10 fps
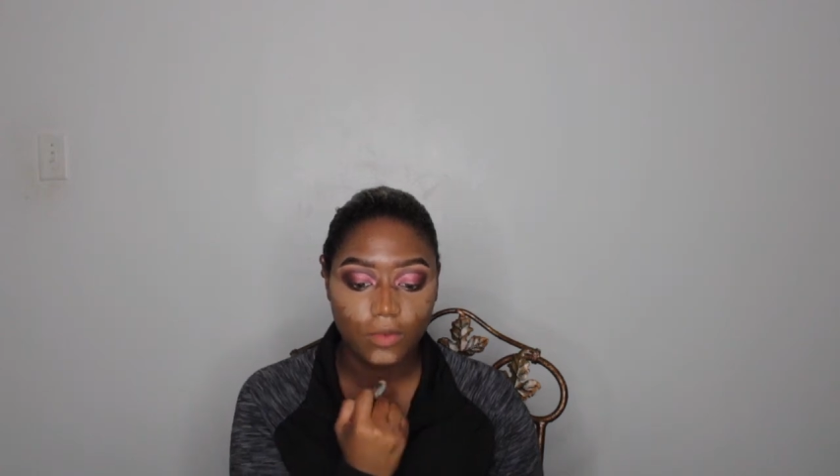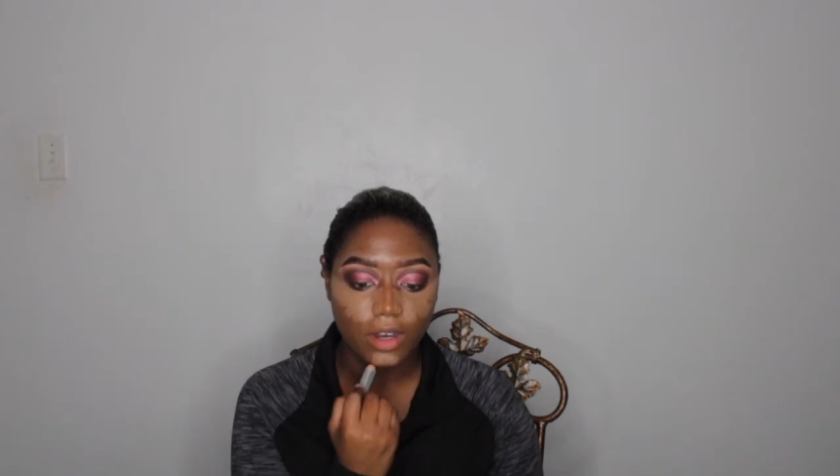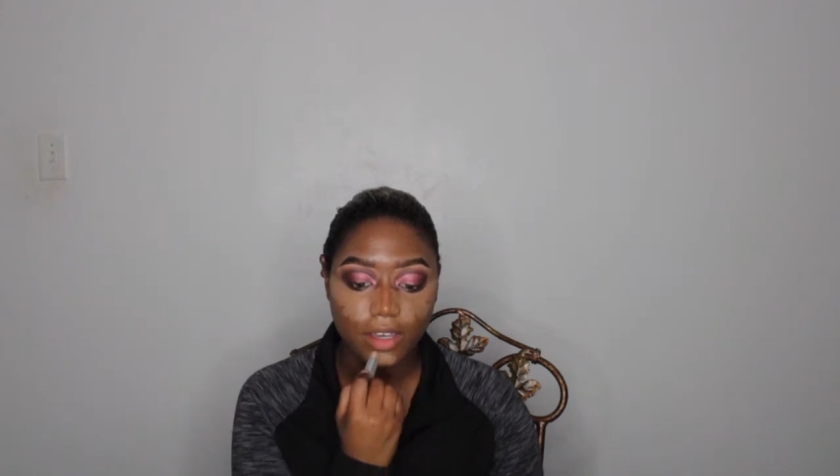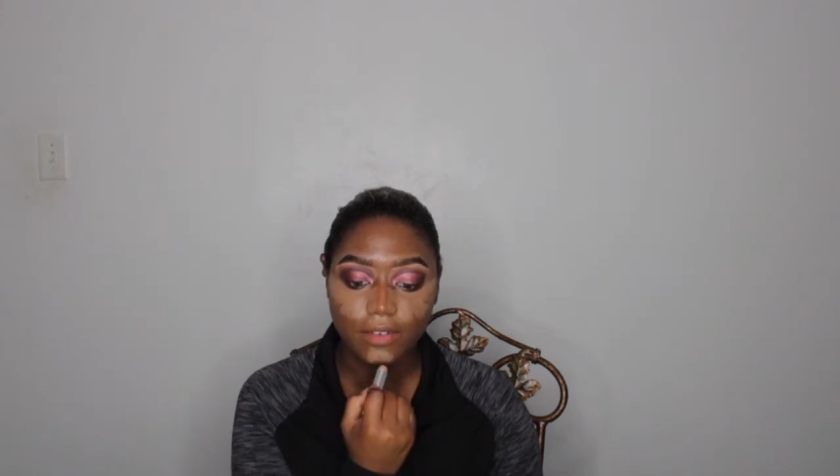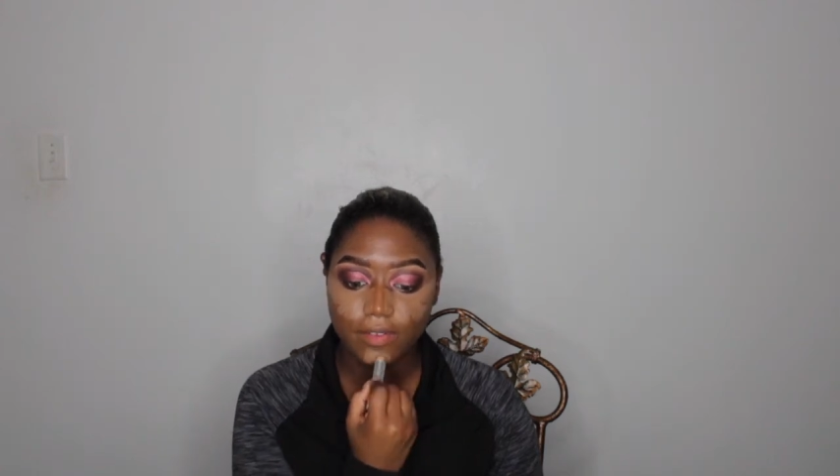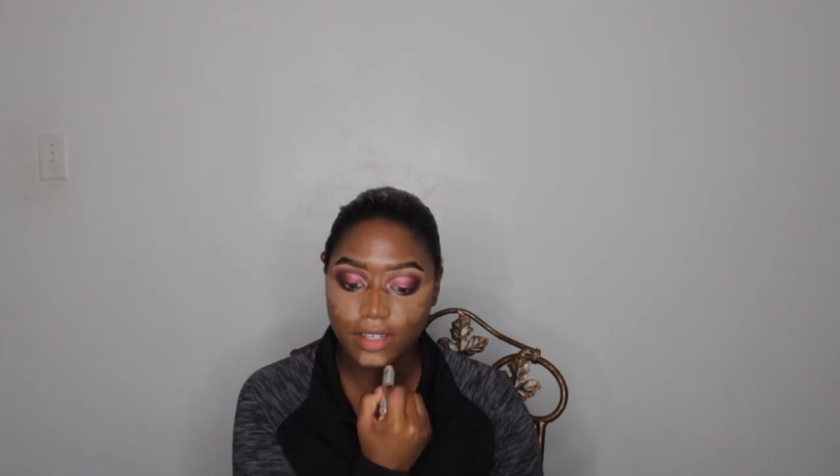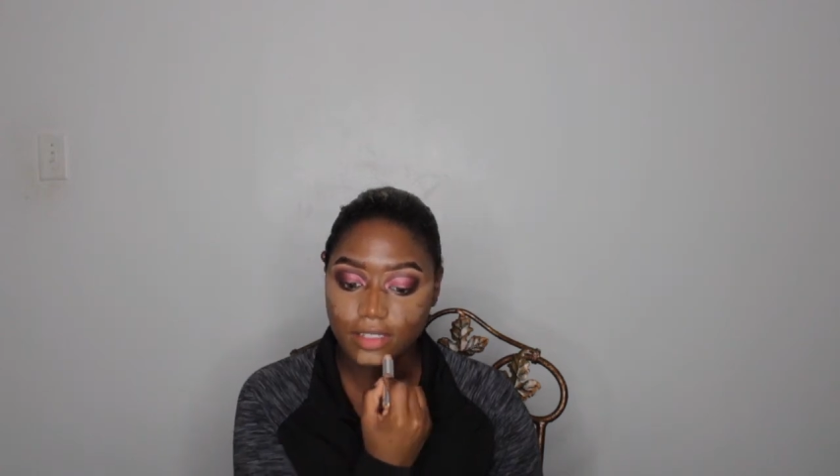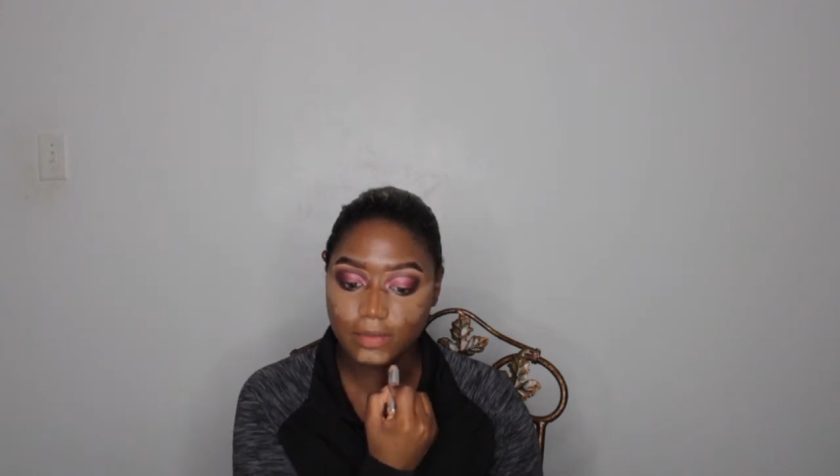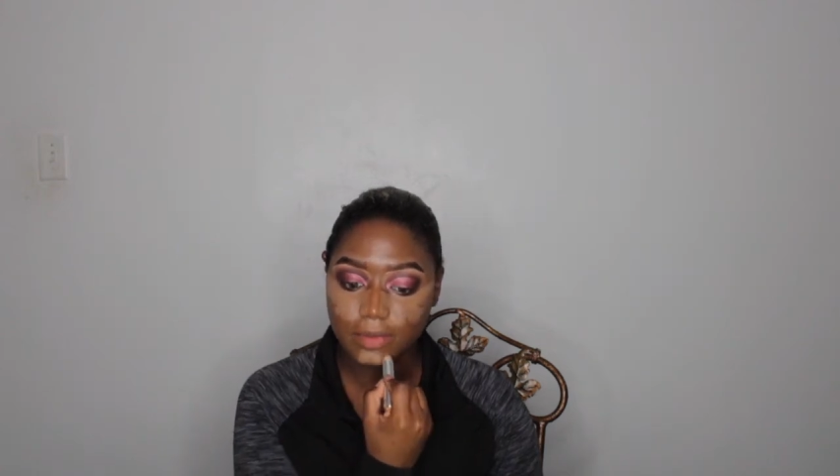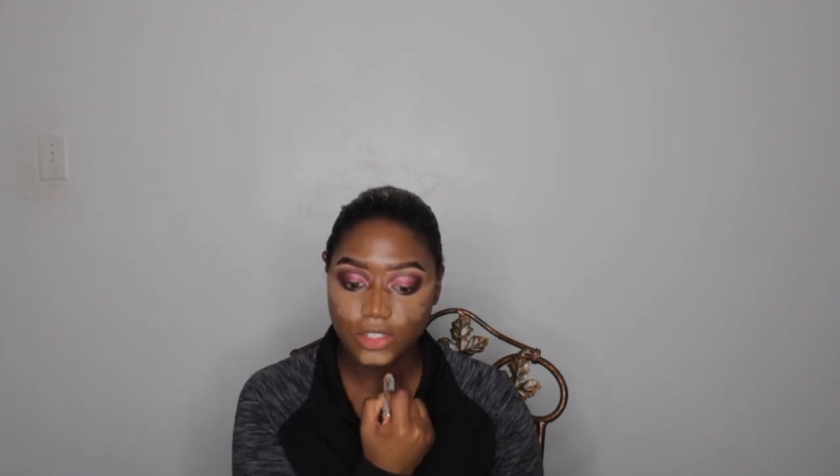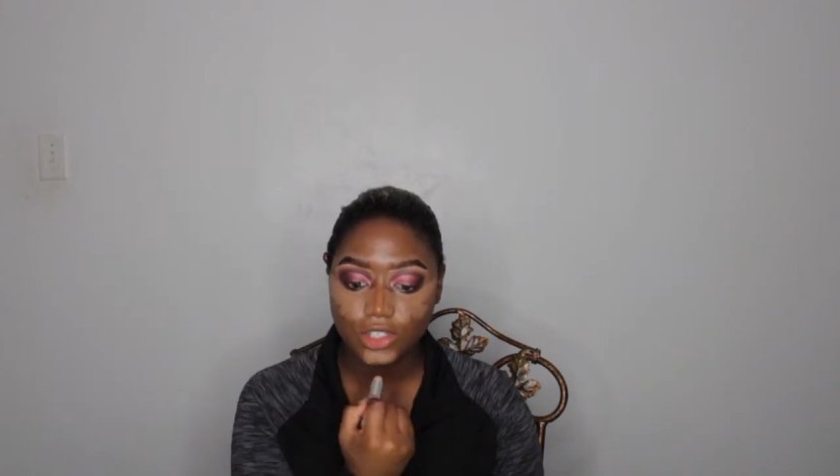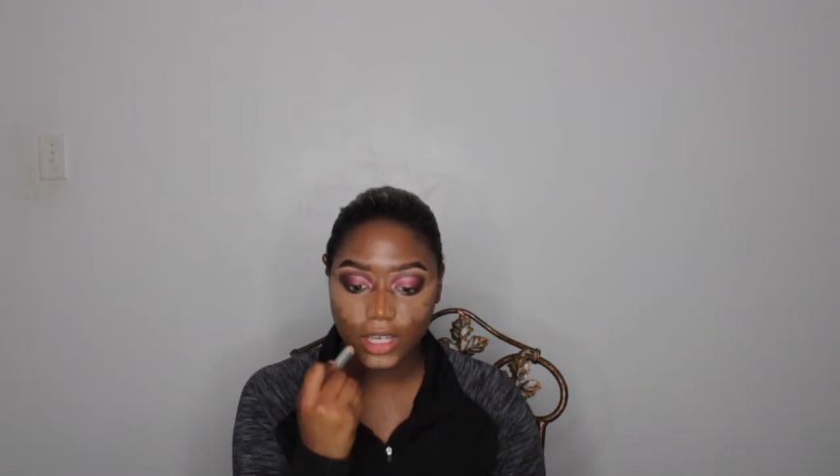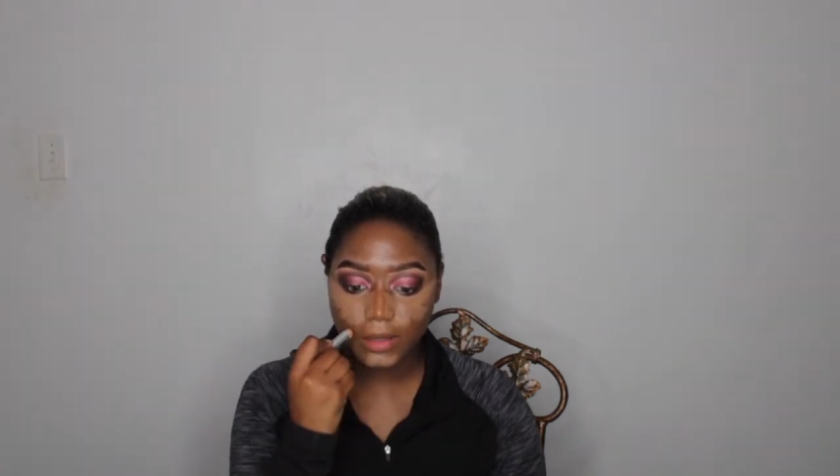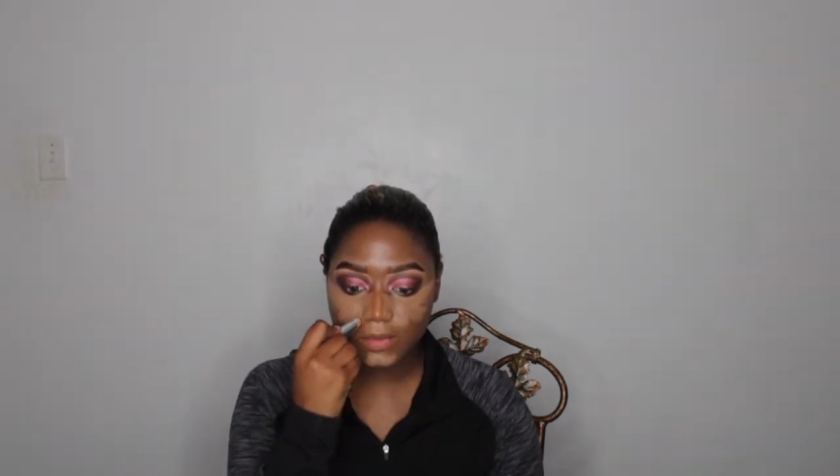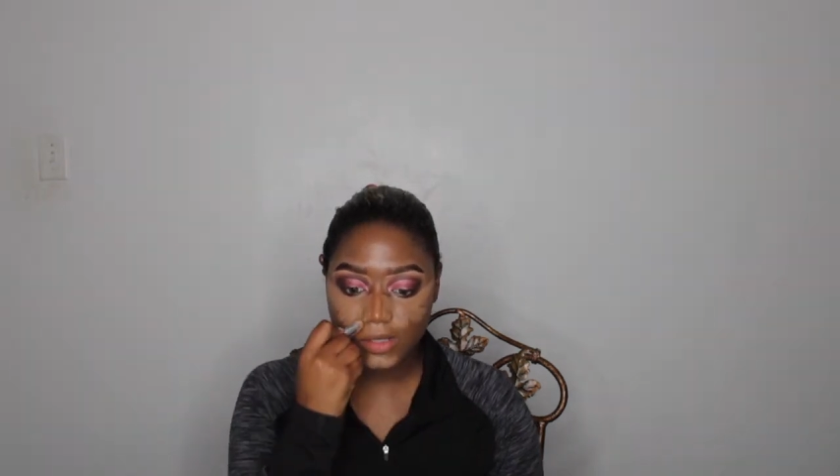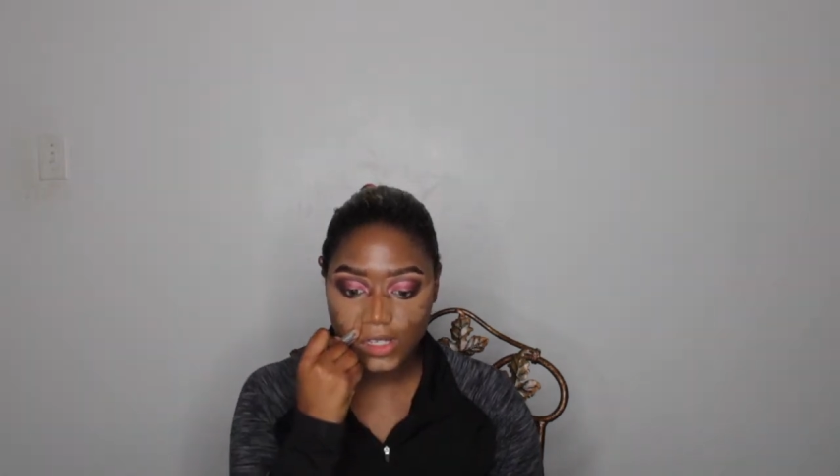want your face to be shaped.